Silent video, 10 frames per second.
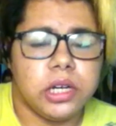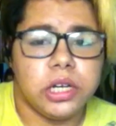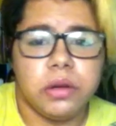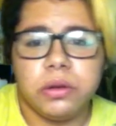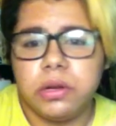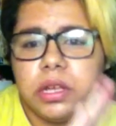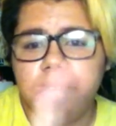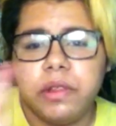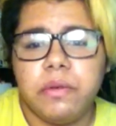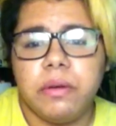shows
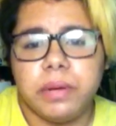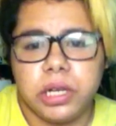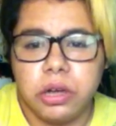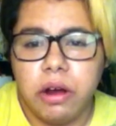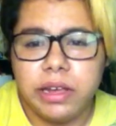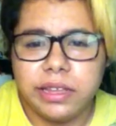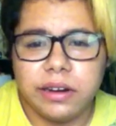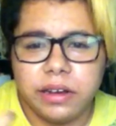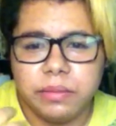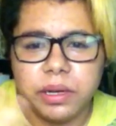herself in the world, but she cries at
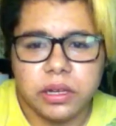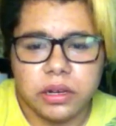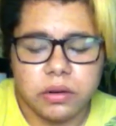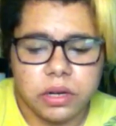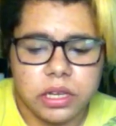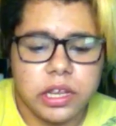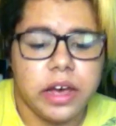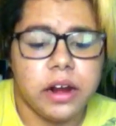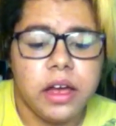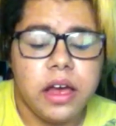night because, you know, she's
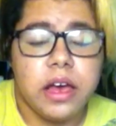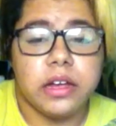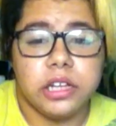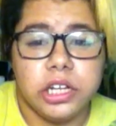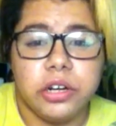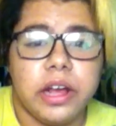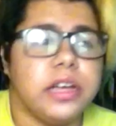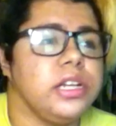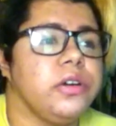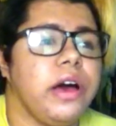sad. And
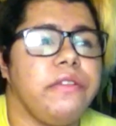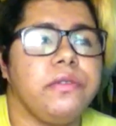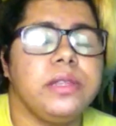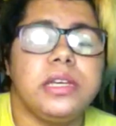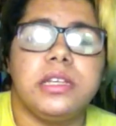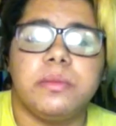G-Dragon, you know, everyone sees him as